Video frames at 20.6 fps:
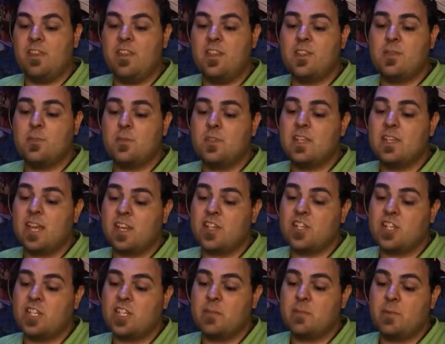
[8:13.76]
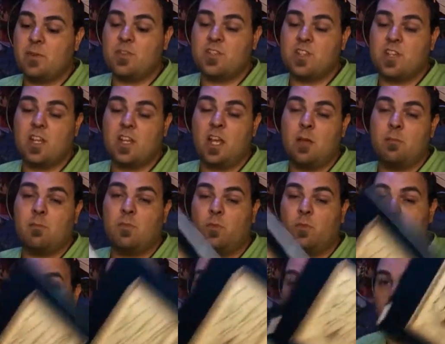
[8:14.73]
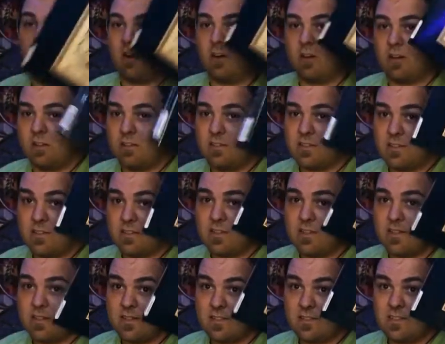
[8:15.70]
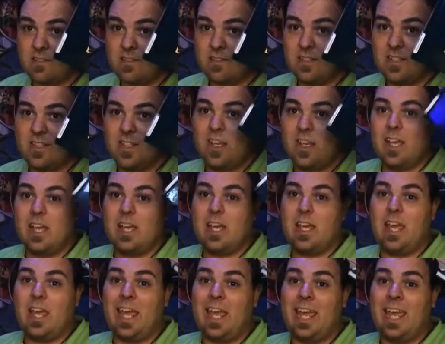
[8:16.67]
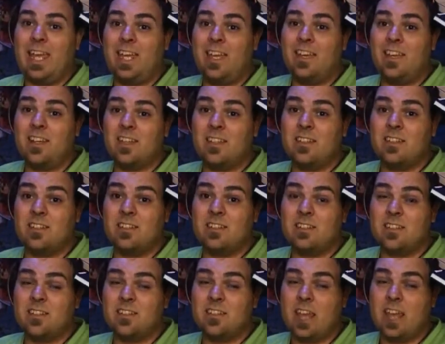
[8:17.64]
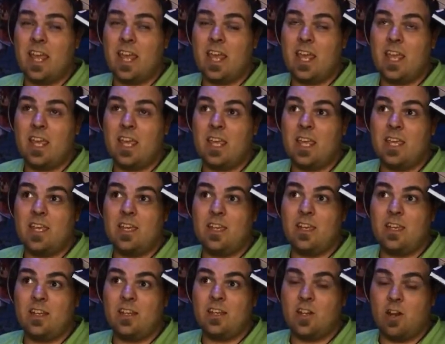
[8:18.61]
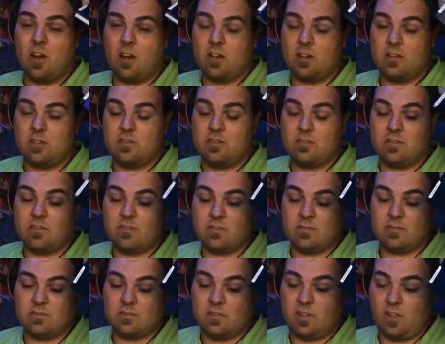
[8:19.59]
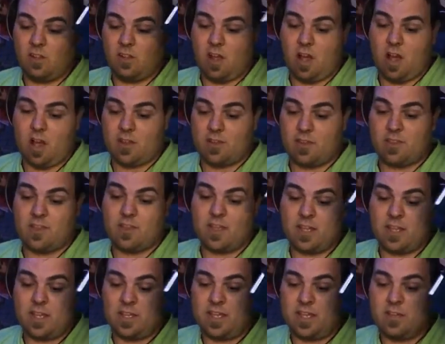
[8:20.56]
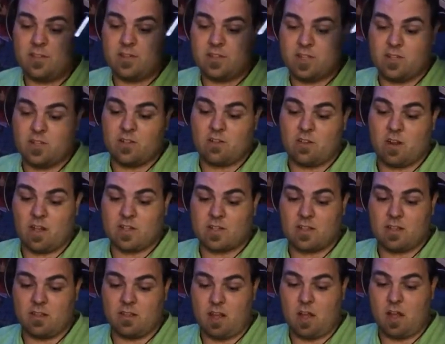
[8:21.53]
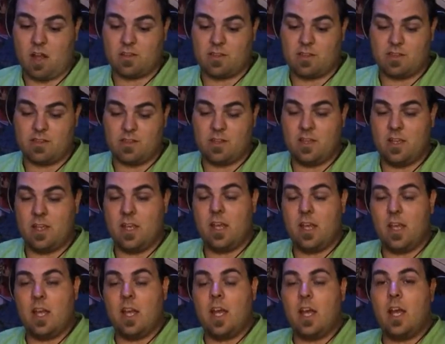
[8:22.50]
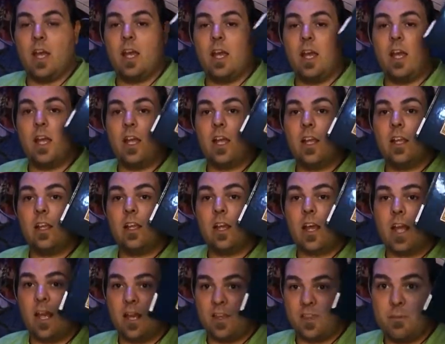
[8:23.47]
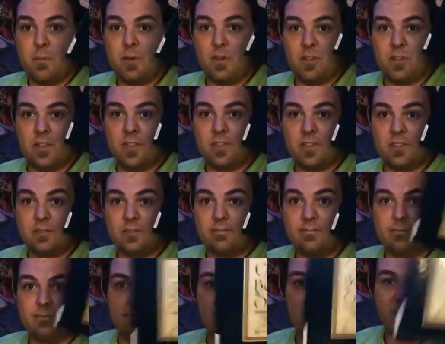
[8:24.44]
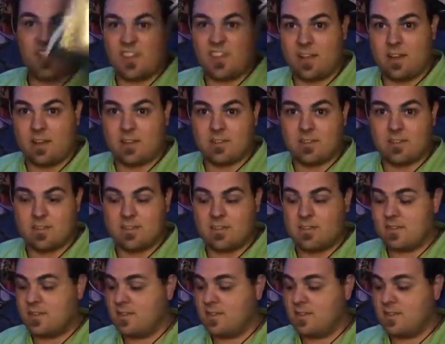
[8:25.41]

This was actually supposed to come with cards and a card cloth, a Celtic cross cloth. I got the book, nothing else.